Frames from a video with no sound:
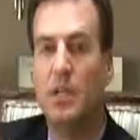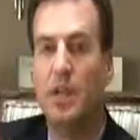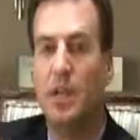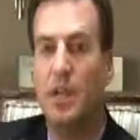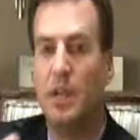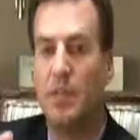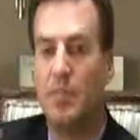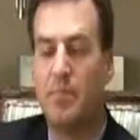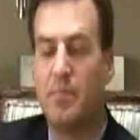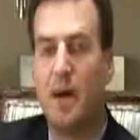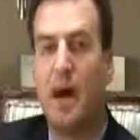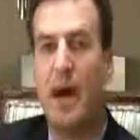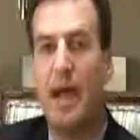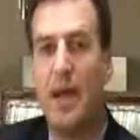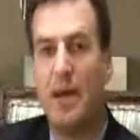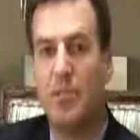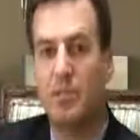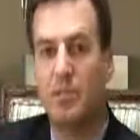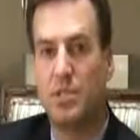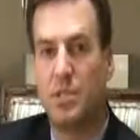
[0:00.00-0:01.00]
and a
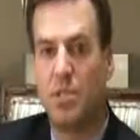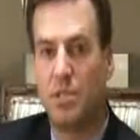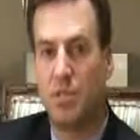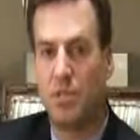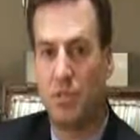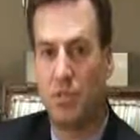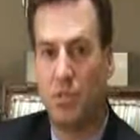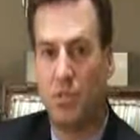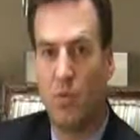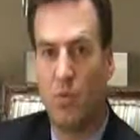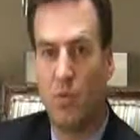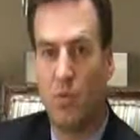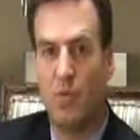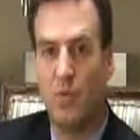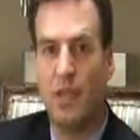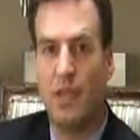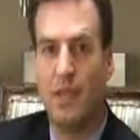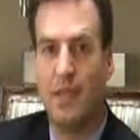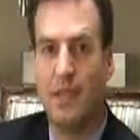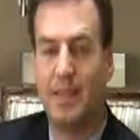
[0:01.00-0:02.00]
biopsy is
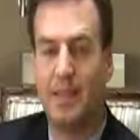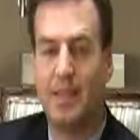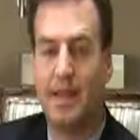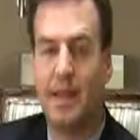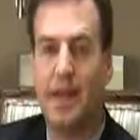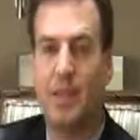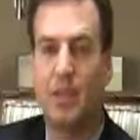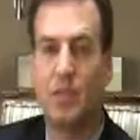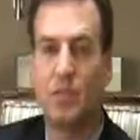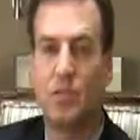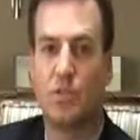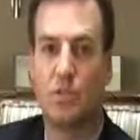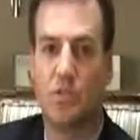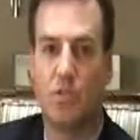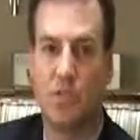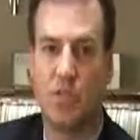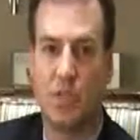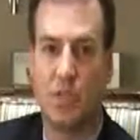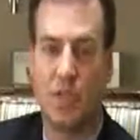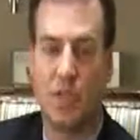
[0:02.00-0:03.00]
performed and the
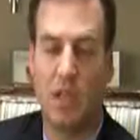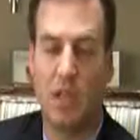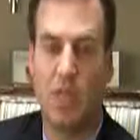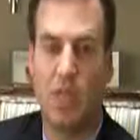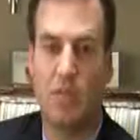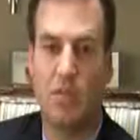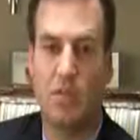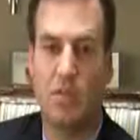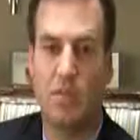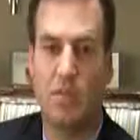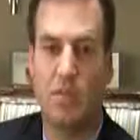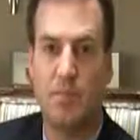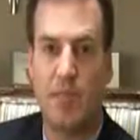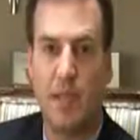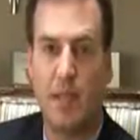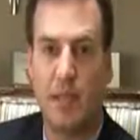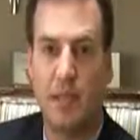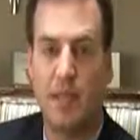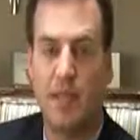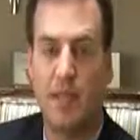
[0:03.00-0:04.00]
diagnosis of skin cancer is
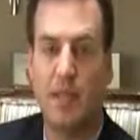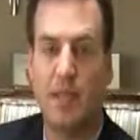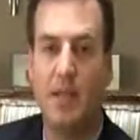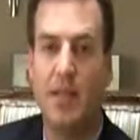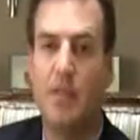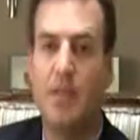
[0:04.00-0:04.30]
made,